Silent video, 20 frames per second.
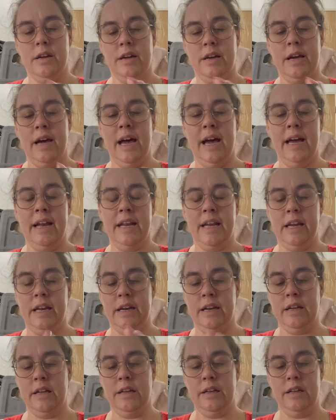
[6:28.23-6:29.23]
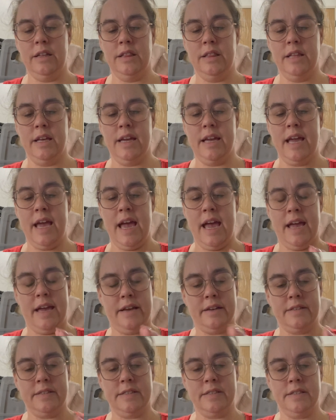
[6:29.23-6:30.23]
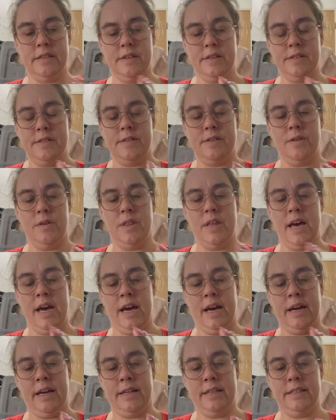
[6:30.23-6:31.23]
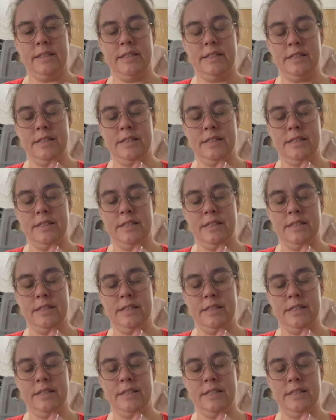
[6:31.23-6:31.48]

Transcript: cutting the cakes so that